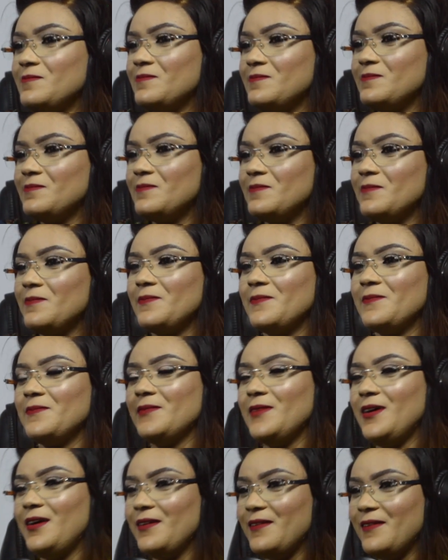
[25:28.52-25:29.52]
All
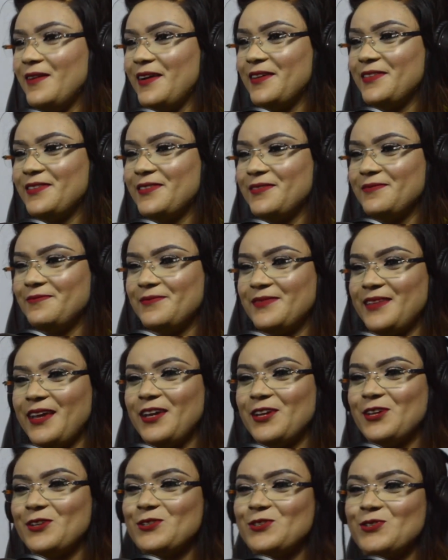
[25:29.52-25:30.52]
right.
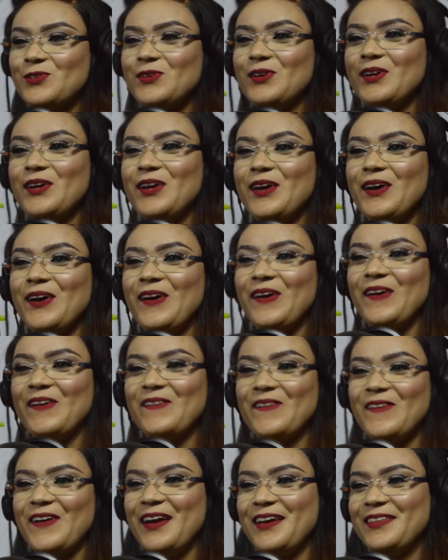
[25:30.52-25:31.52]
Thank you.
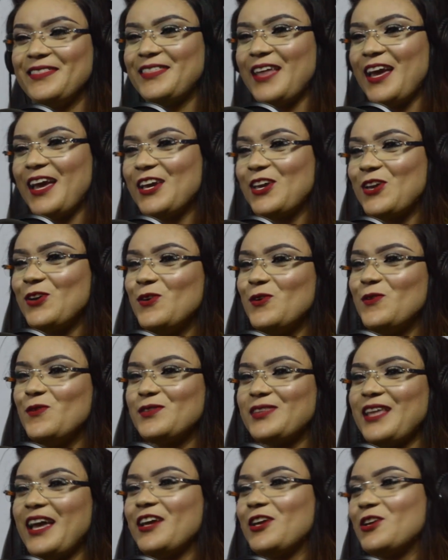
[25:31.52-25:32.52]

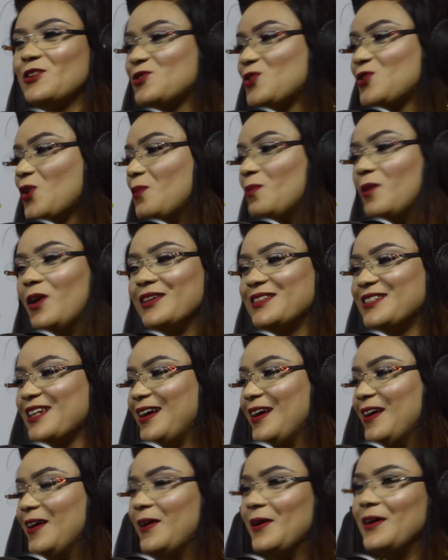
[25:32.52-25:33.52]
Thank you so much,
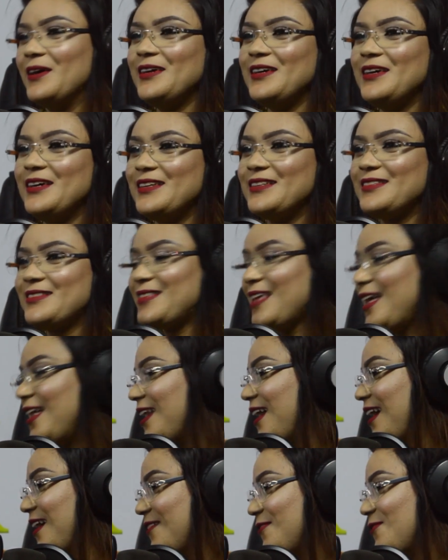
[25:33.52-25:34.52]

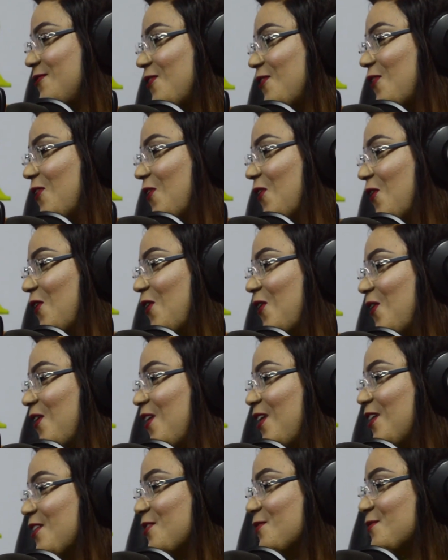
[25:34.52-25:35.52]
Stella, for
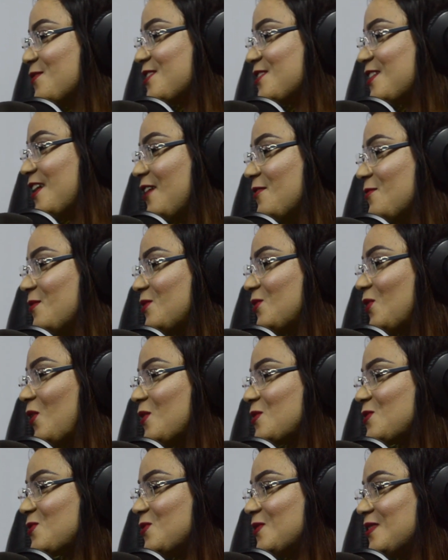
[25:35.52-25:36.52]
all you've shared with
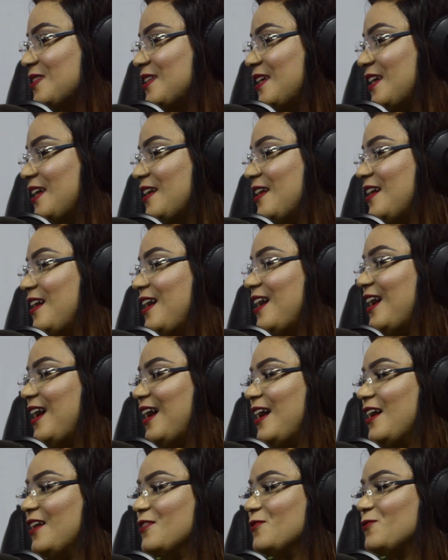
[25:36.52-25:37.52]
us today,
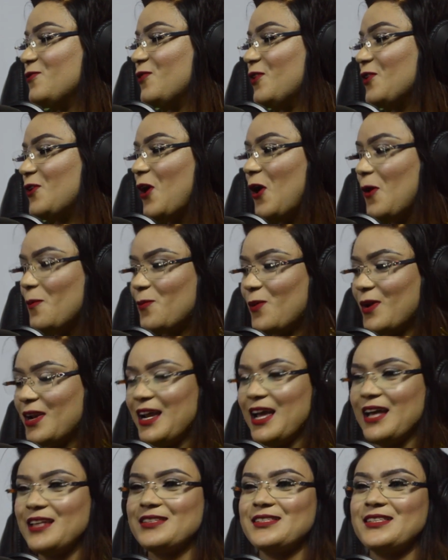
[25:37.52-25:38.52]
and for your
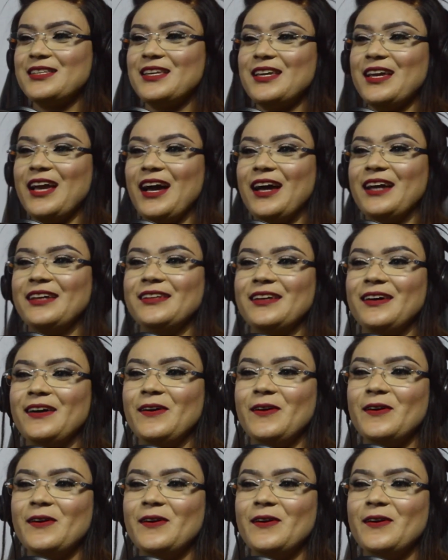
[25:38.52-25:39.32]
brilliancy and